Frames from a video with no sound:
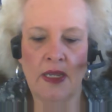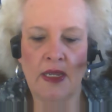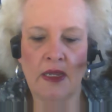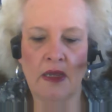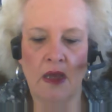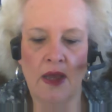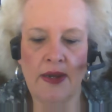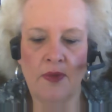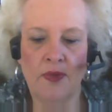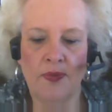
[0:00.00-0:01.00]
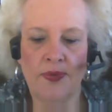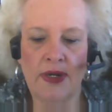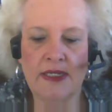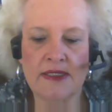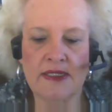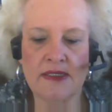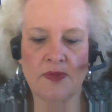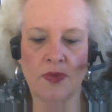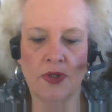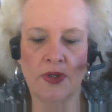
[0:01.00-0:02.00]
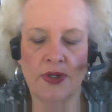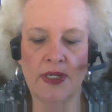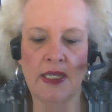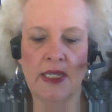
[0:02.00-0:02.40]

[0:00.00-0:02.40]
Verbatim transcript: In God I will praise his word.